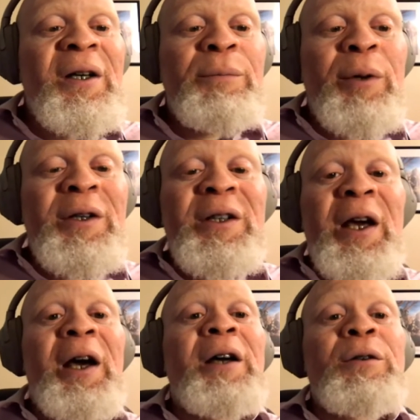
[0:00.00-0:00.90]
But
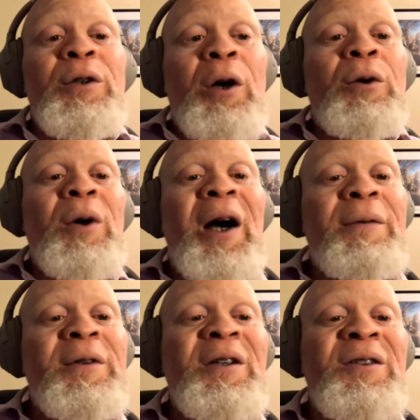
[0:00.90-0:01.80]
yeah, no, I
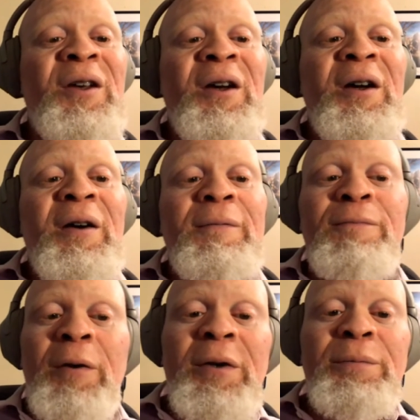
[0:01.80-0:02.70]
was
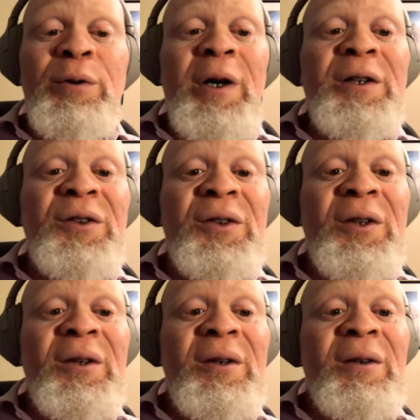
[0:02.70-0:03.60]
very impressed,
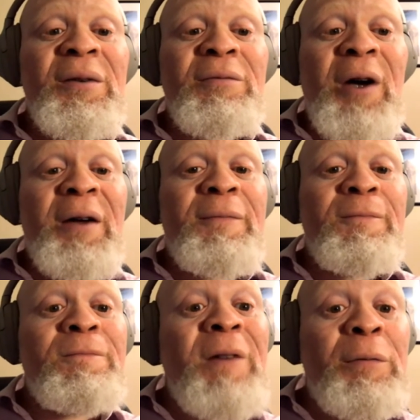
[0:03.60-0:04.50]
right?
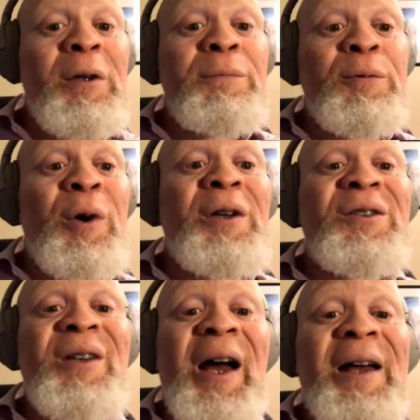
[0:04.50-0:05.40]
Very impressed.
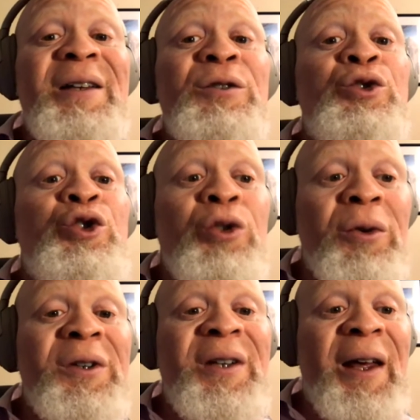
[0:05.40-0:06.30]
I
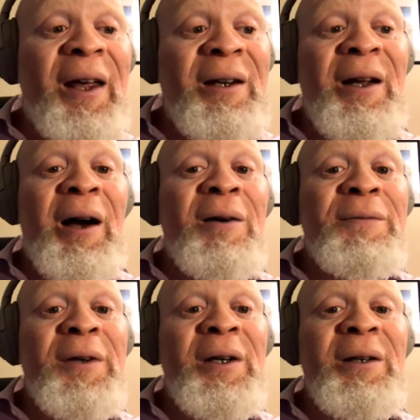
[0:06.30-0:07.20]
enjoyed the hell out of
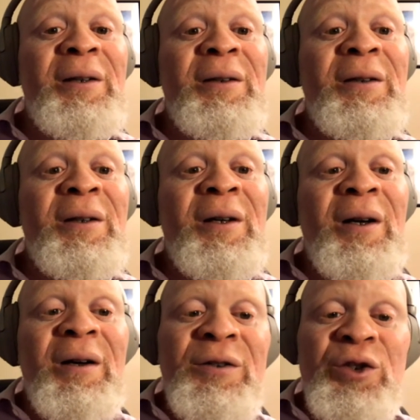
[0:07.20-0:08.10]
it.
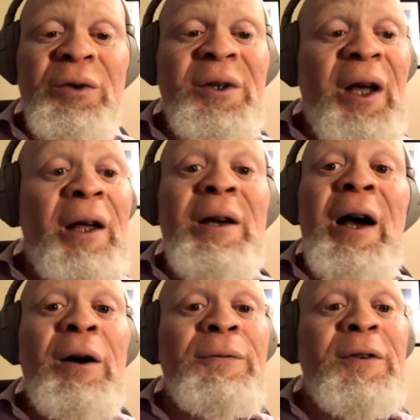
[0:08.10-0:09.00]
Enjoyed the hell
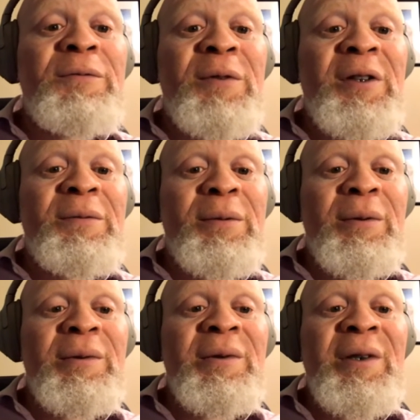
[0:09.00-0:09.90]
out of it, people.
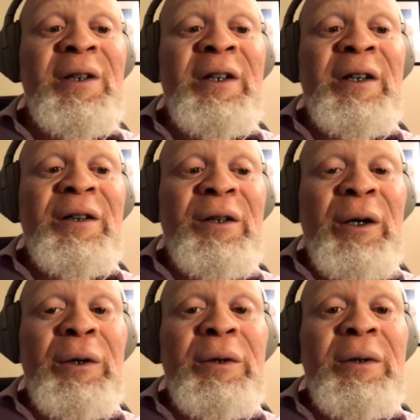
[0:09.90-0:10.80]
You
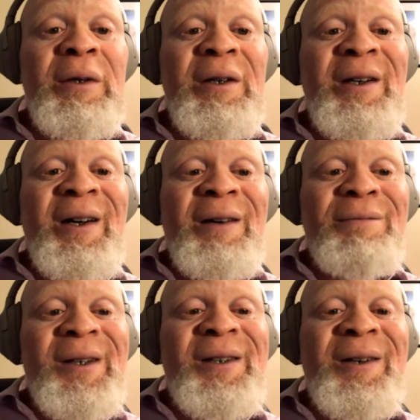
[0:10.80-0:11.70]
know,
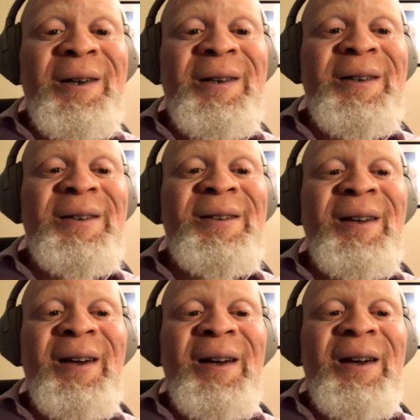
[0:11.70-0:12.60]
because
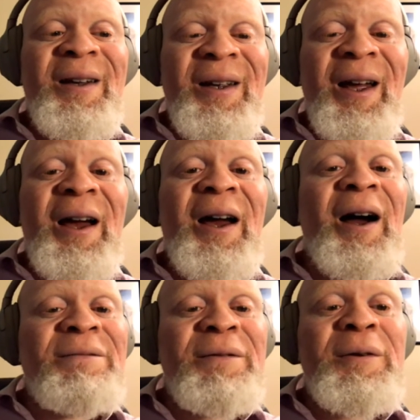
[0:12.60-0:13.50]
yeah,
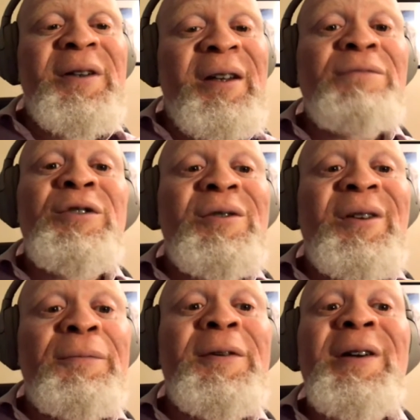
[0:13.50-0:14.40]
I feel it gives you
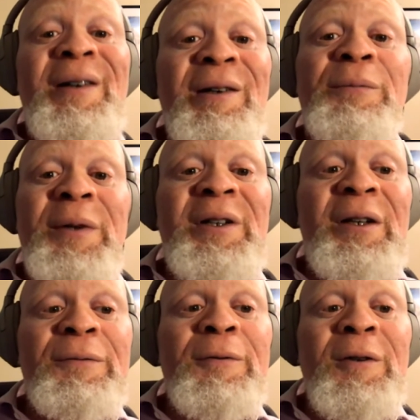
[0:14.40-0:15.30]
something a little bit
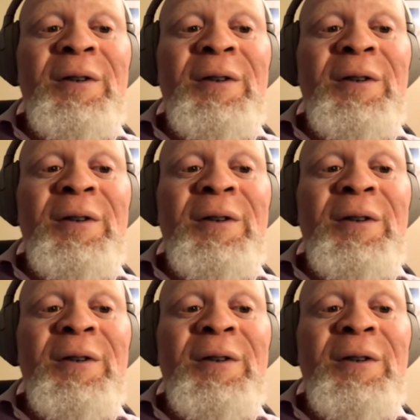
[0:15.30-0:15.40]
different.